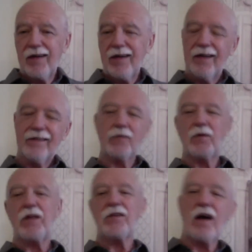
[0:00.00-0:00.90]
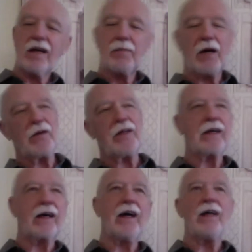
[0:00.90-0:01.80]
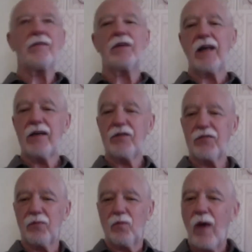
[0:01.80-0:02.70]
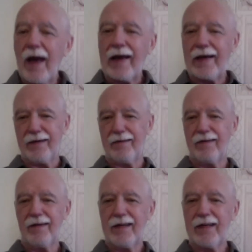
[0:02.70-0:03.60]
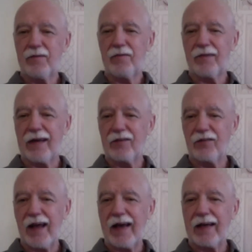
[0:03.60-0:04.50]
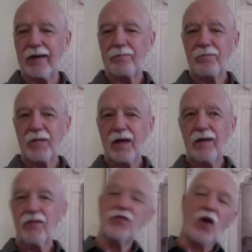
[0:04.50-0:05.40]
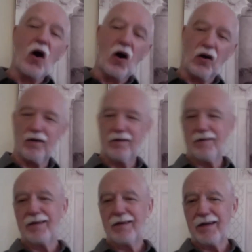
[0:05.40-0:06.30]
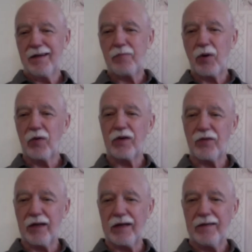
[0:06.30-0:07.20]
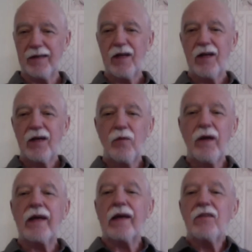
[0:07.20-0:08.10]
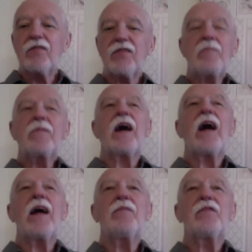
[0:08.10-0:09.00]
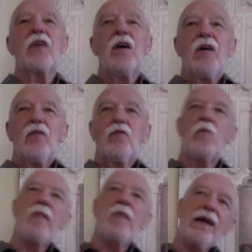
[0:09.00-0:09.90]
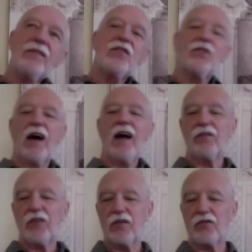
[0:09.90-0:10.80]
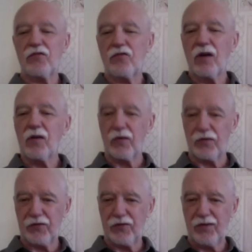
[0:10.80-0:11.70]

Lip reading: that we talk about in a kind of a nice way in things like song and poetry. We can sometimes romanticize our struggles